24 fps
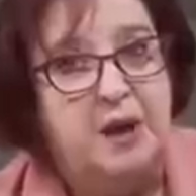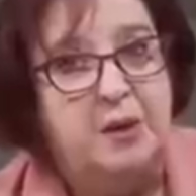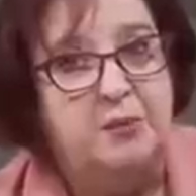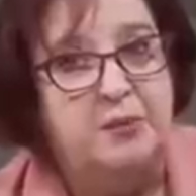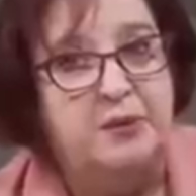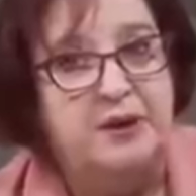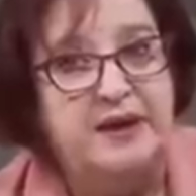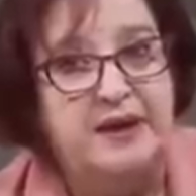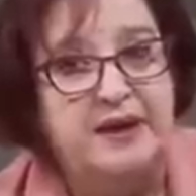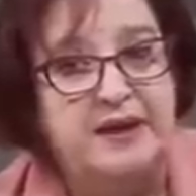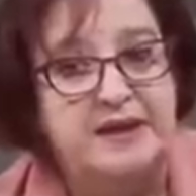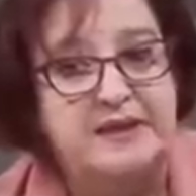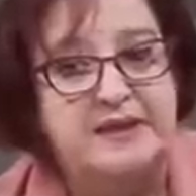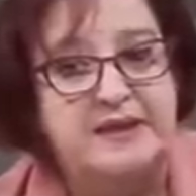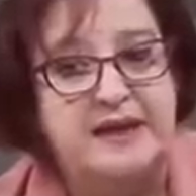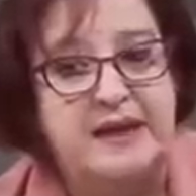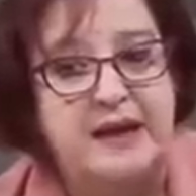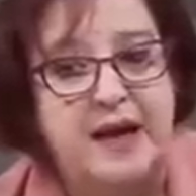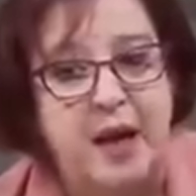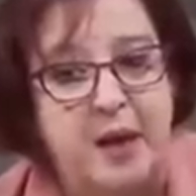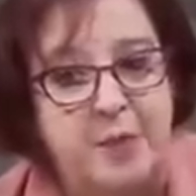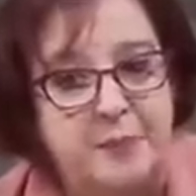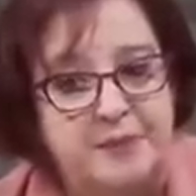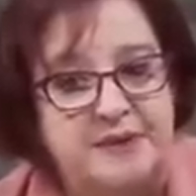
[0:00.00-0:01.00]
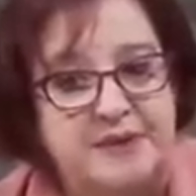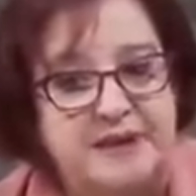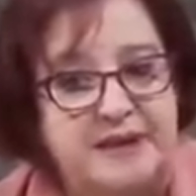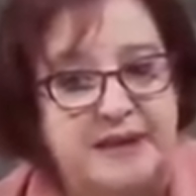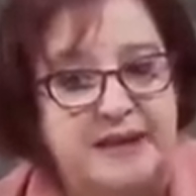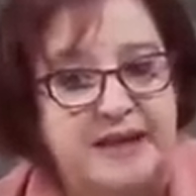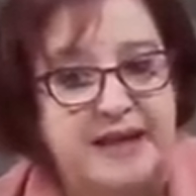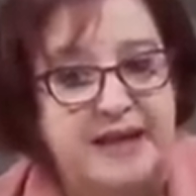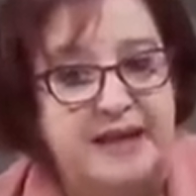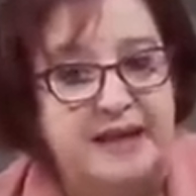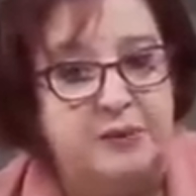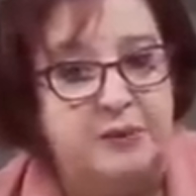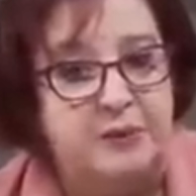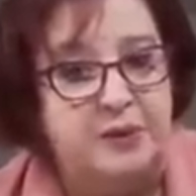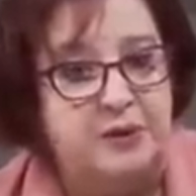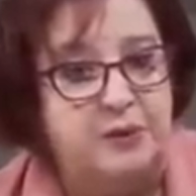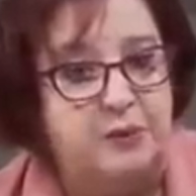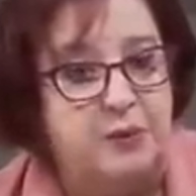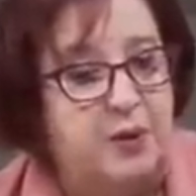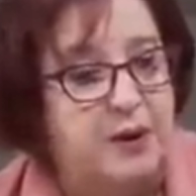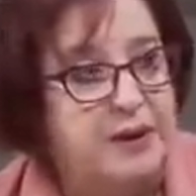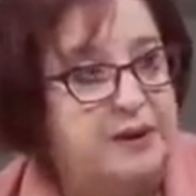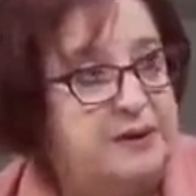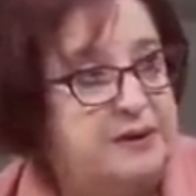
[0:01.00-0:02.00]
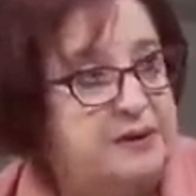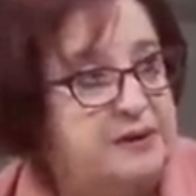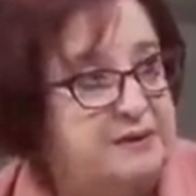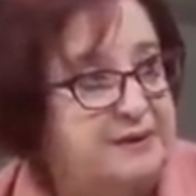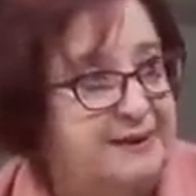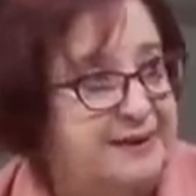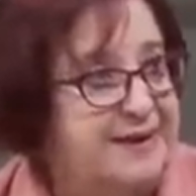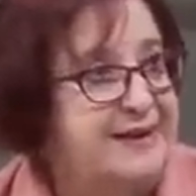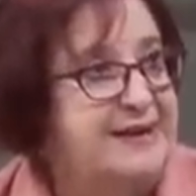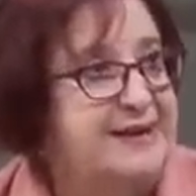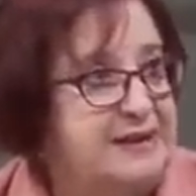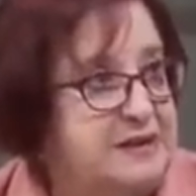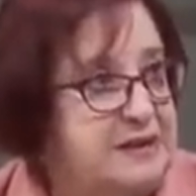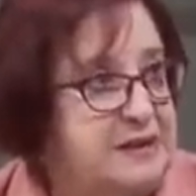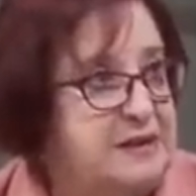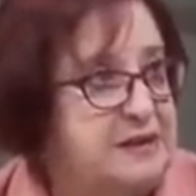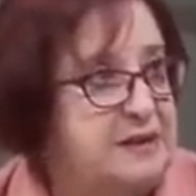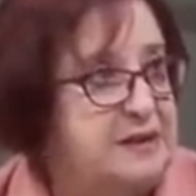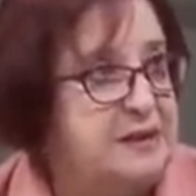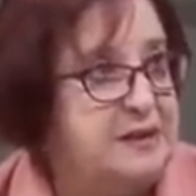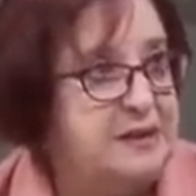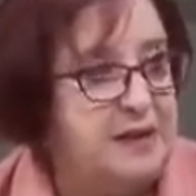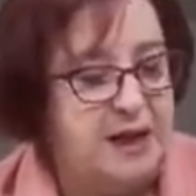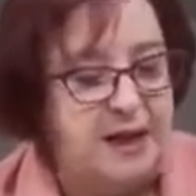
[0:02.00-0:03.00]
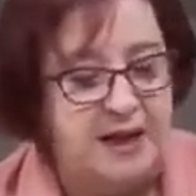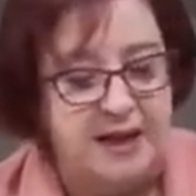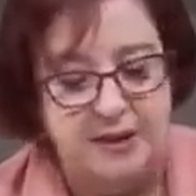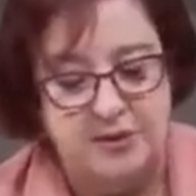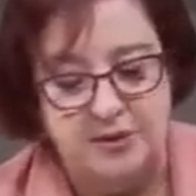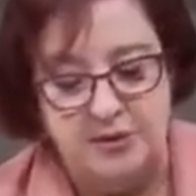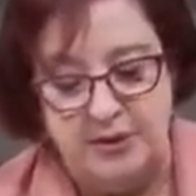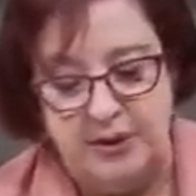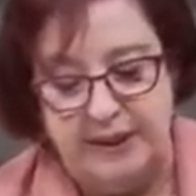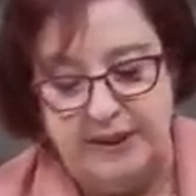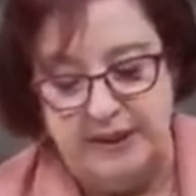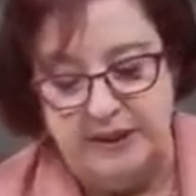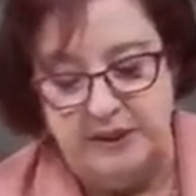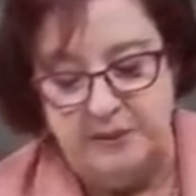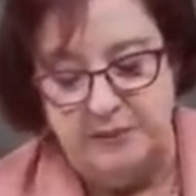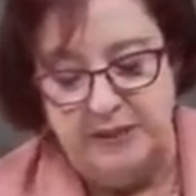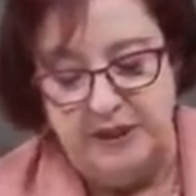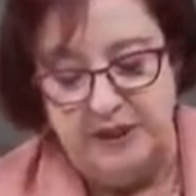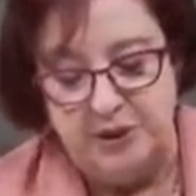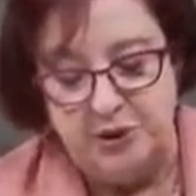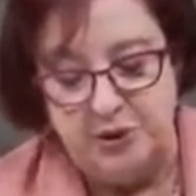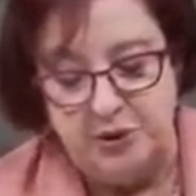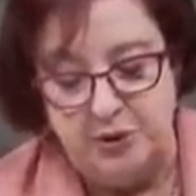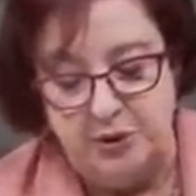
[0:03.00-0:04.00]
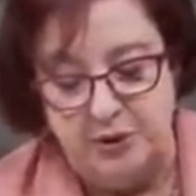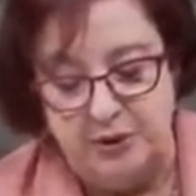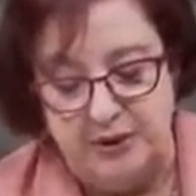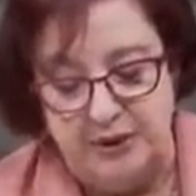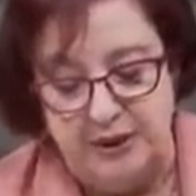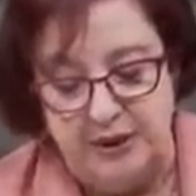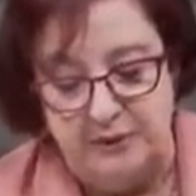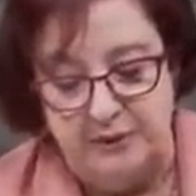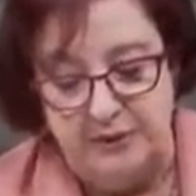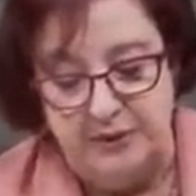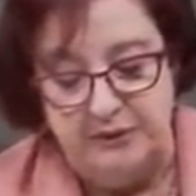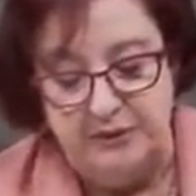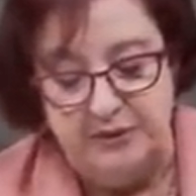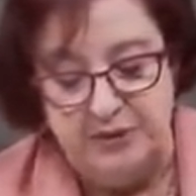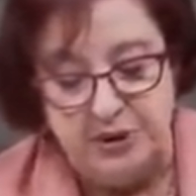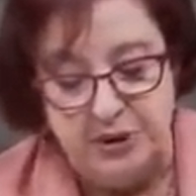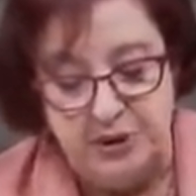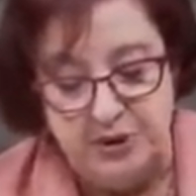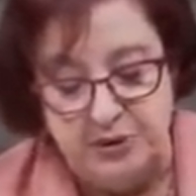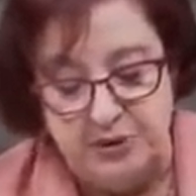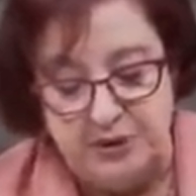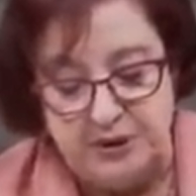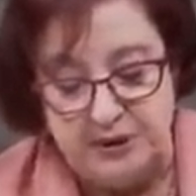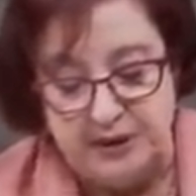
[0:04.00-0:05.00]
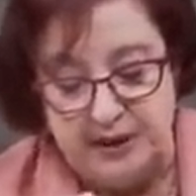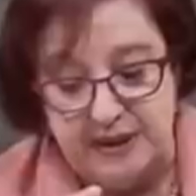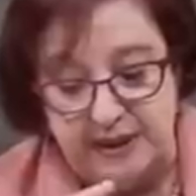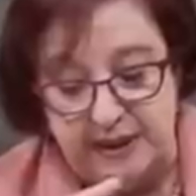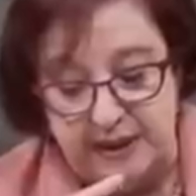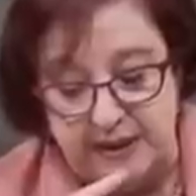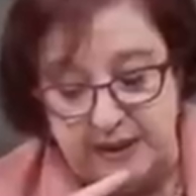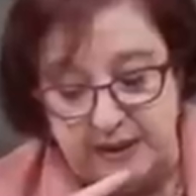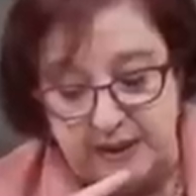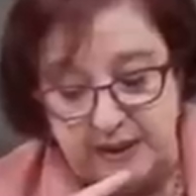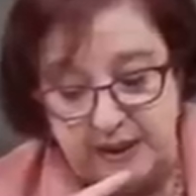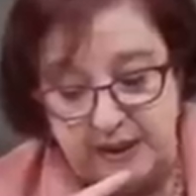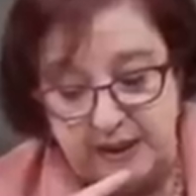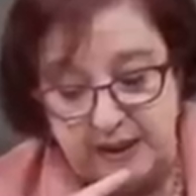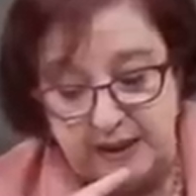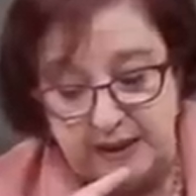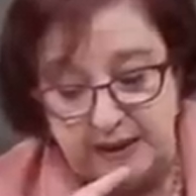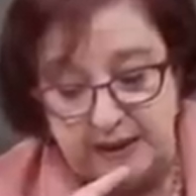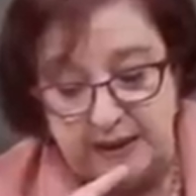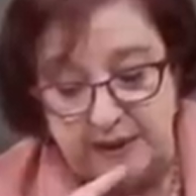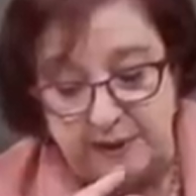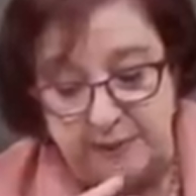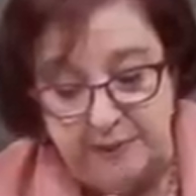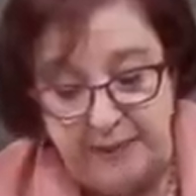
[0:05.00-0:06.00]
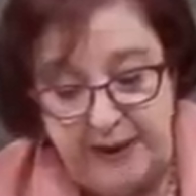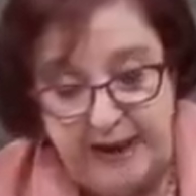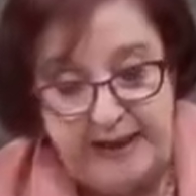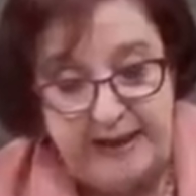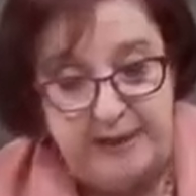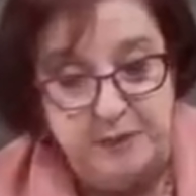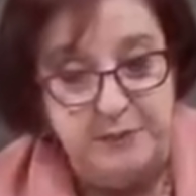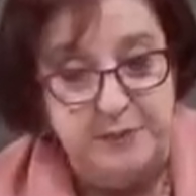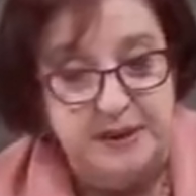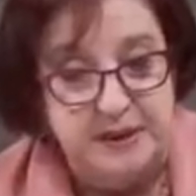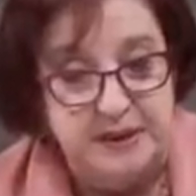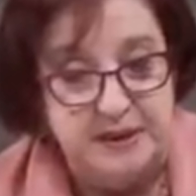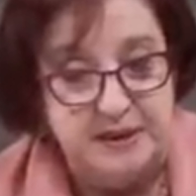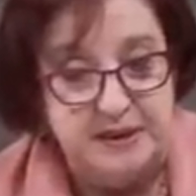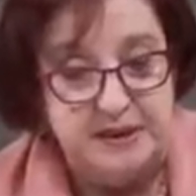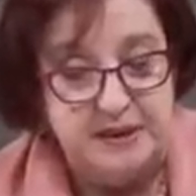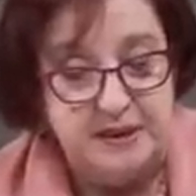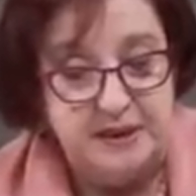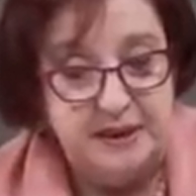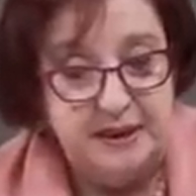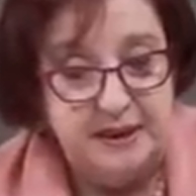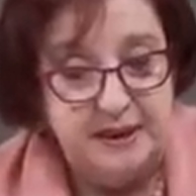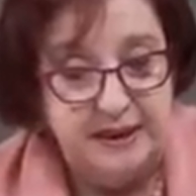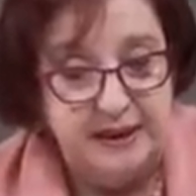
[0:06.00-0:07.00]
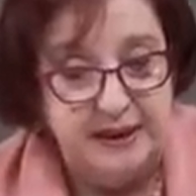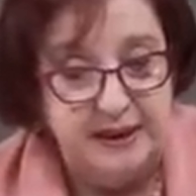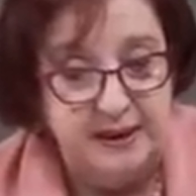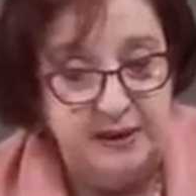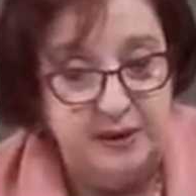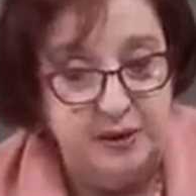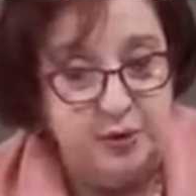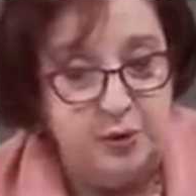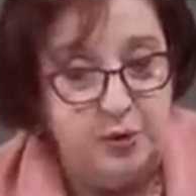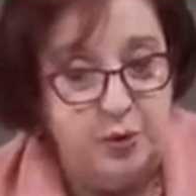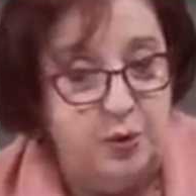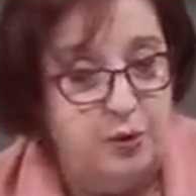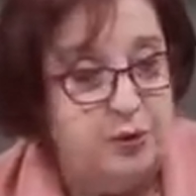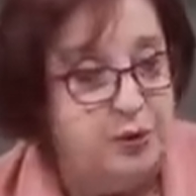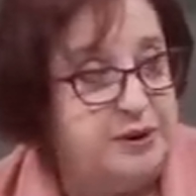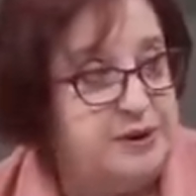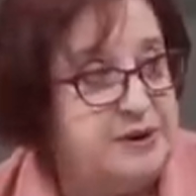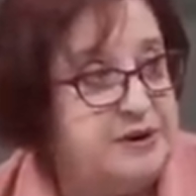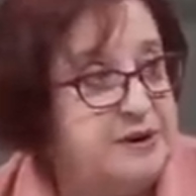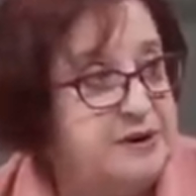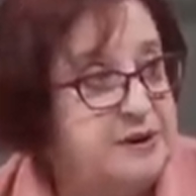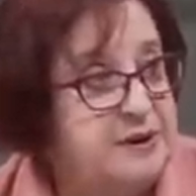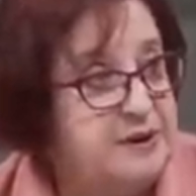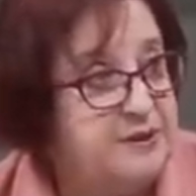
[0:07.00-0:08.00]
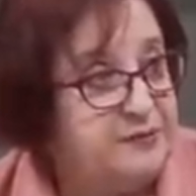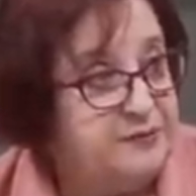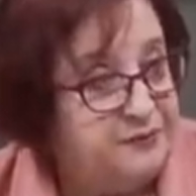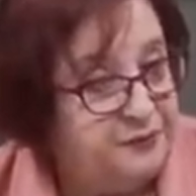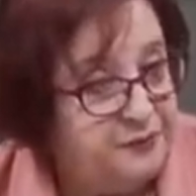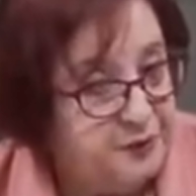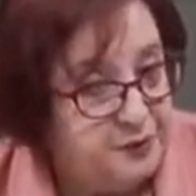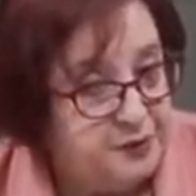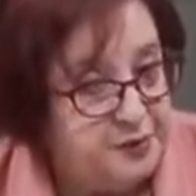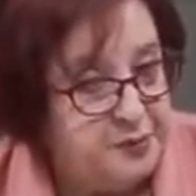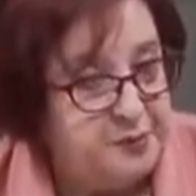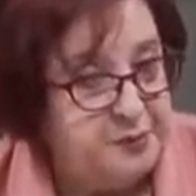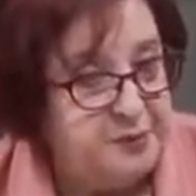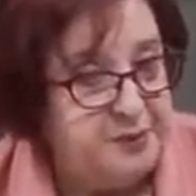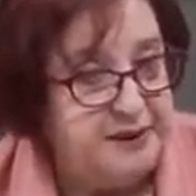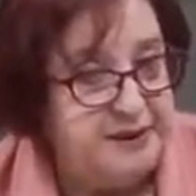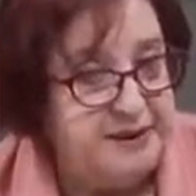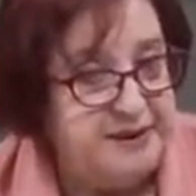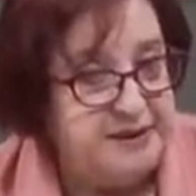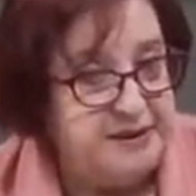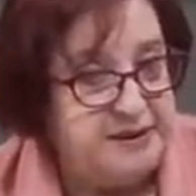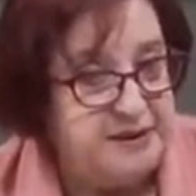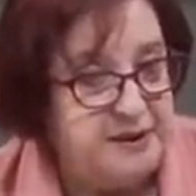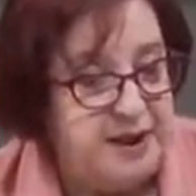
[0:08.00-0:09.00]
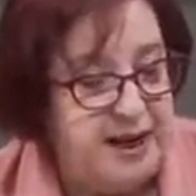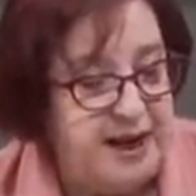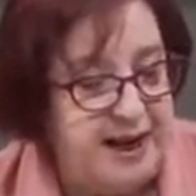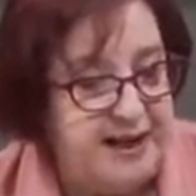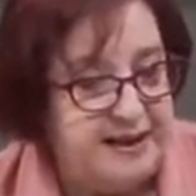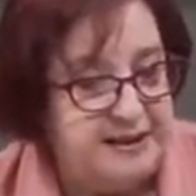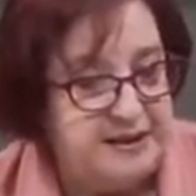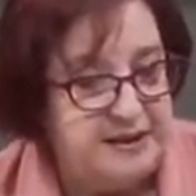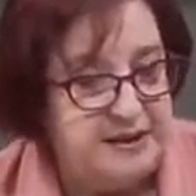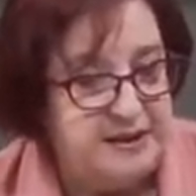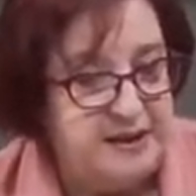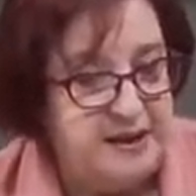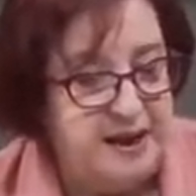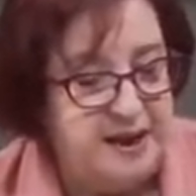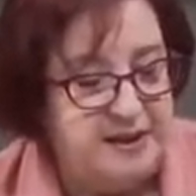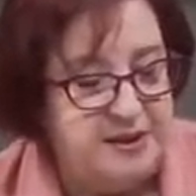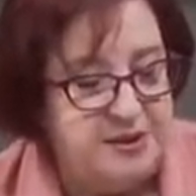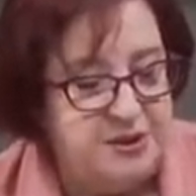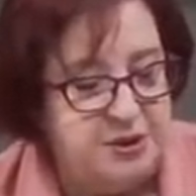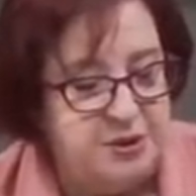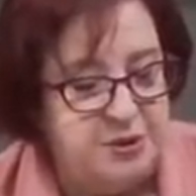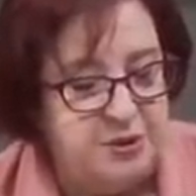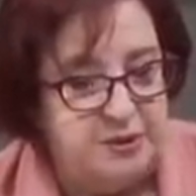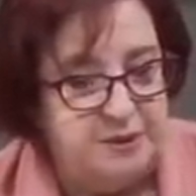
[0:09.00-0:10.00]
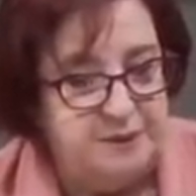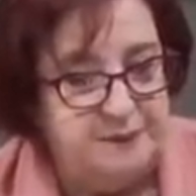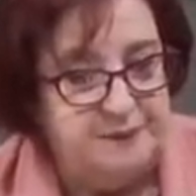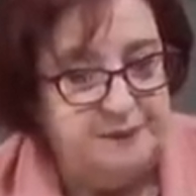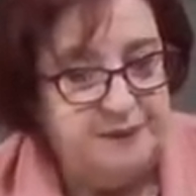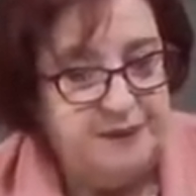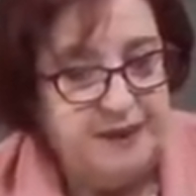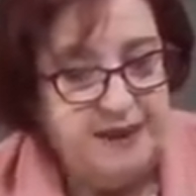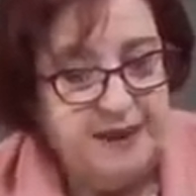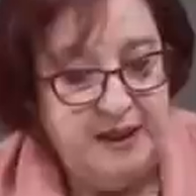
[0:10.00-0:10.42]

bring us up to date with what is, and trying to make sure that we reduce the impediments in the courts for the police to act and so on.